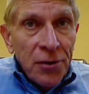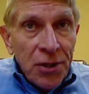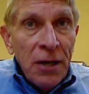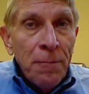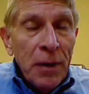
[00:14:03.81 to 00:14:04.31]
is
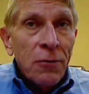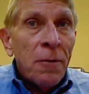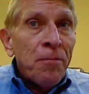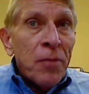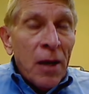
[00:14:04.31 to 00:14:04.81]

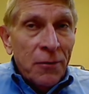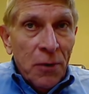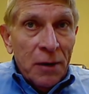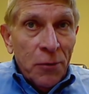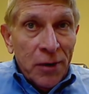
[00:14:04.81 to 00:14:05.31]
typical of
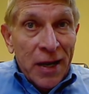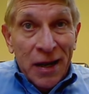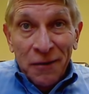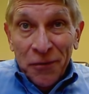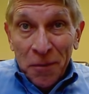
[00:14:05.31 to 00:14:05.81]
what we're
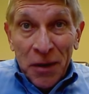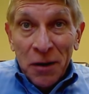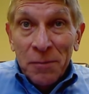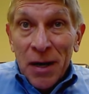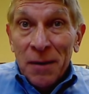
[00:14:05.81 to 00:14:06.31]
getting from the
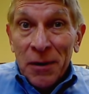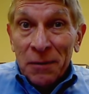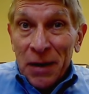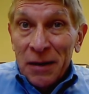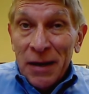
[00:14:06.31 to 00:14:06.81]
Obama
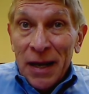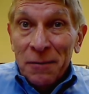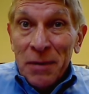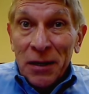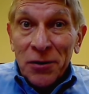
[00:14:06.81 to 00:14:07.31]

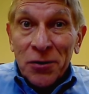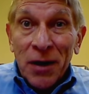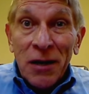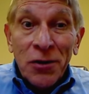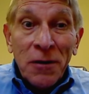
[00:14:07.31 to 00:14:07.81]

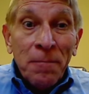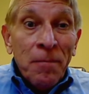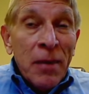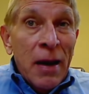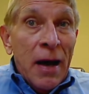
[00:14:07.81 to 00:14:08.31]
administration.
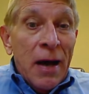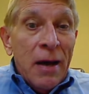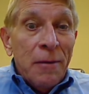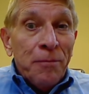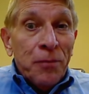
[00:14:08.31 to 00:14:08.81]

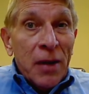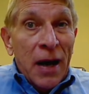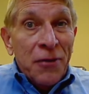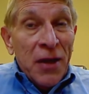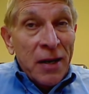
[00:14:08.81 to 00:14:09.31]

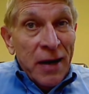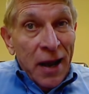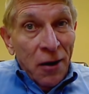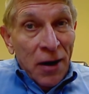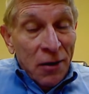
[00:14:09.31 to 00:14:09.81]
I think
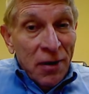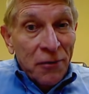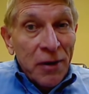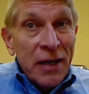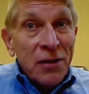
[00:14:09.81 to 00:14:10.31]
now,
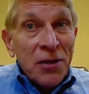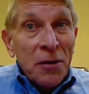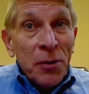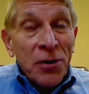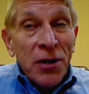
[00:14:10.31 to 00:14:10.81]
however, he is in a
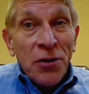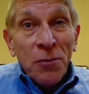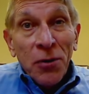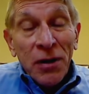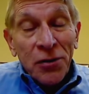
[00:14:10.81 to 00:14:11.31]
position
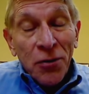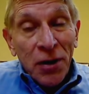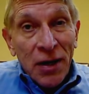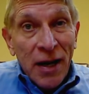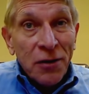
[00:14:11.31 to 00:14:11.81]
where he's going
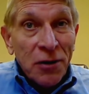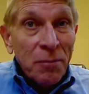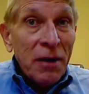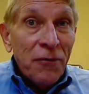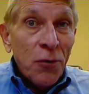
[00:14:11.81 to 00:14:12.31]
to actually
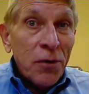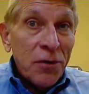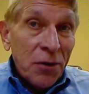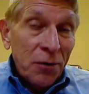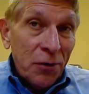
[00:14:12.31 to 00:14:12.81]
be
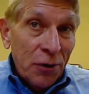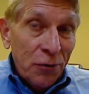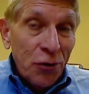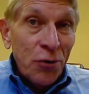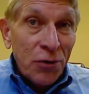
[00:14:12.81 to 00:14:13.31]
forced to
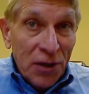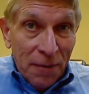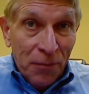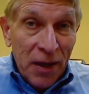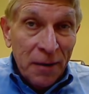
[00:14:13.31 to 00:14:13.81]
do
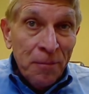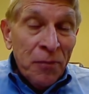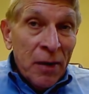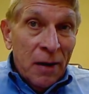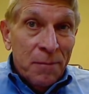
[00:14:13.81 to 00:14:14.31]
something
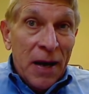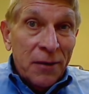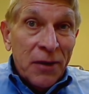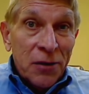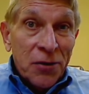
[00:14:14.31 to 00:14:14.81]

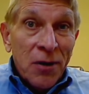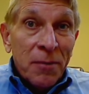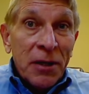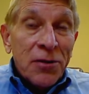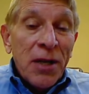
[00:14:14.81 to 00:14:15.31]
about the
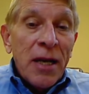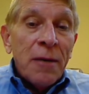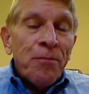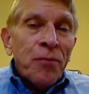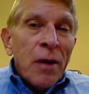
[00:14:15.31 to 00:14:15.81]
Islamic State.
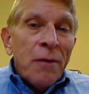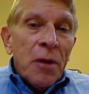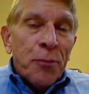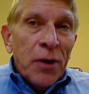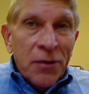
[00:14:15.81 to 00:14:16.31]

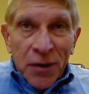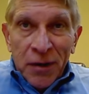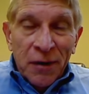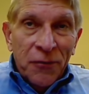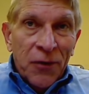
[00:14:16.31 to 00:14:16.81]
The
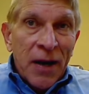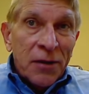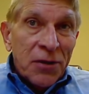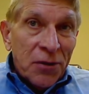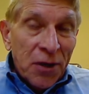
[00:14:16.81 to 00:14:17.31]
president of
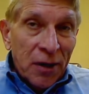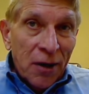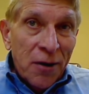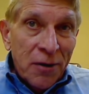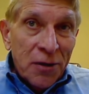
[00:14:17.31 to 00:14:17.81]
France has
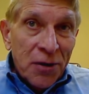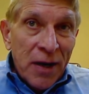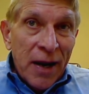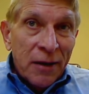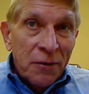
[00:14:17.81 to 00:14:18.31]
declared this an
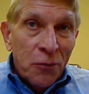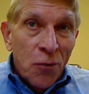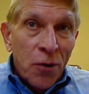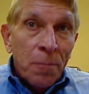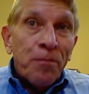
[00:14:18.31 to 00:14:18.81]
act of
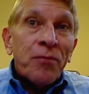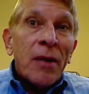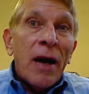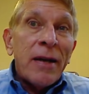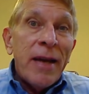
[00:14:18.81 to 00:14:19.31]
war
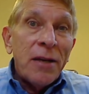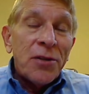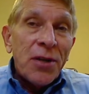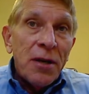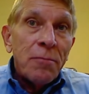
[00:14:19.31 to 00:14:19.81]

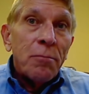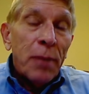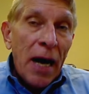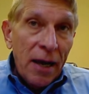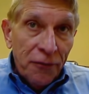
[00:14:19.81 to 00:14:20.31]
against him
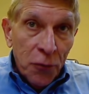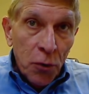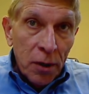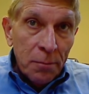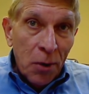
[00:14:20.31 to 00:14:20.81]
by a
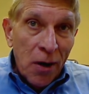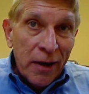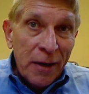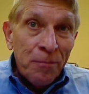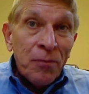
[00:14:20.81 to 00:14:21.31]
foreign
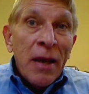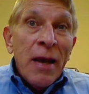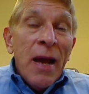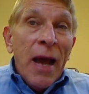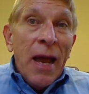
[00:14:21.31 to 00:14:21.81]
body.
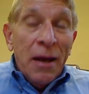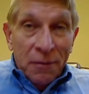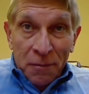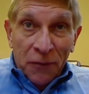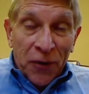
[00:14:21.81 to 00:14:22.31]

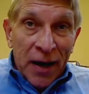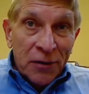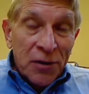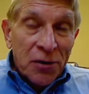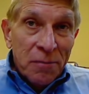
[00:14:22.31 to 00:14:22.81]
And
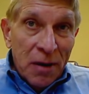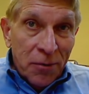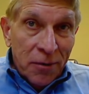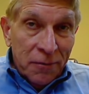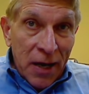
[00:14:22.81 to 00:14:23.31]
France is a
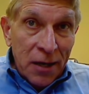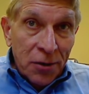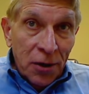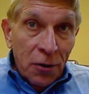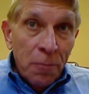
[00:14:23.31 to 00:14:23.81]
member of
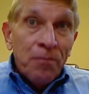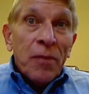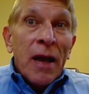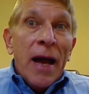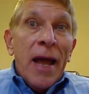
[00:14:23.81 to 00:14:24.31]
NATO,
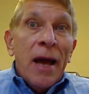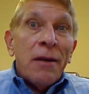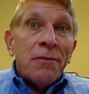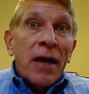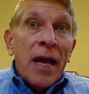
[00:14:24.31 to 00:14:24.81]

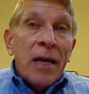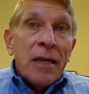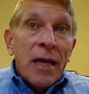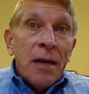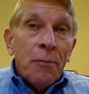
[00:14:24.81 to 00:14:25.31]
and any
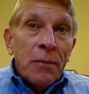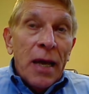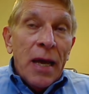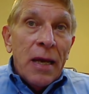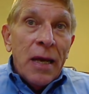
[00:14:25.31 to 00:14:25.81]

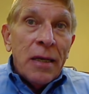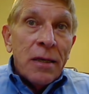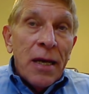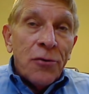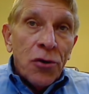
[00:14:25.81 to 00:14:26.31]

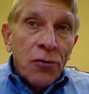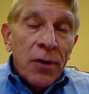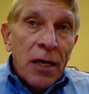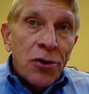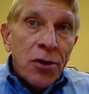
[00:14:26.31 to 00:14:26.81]
NATO
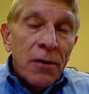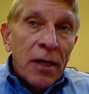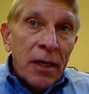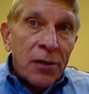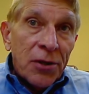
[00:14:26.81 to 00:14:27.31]
nation
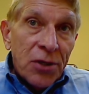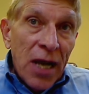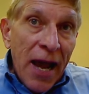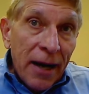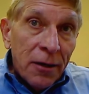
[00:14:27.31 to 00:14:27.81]
that is
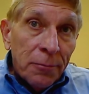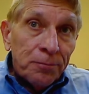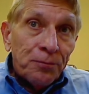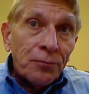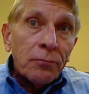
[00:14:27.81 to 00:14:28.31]
attacked,
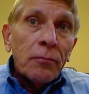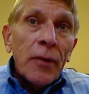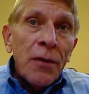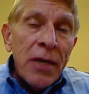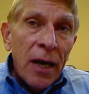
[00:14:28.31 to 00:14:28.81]

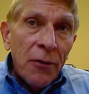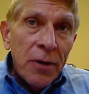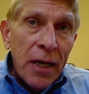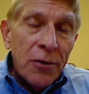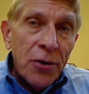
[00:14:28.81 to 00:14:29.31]
the other
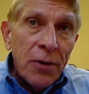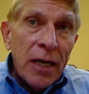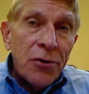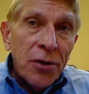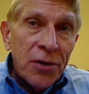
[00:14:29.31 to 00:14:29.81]
NATO
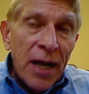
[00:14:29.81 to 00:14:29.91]
nations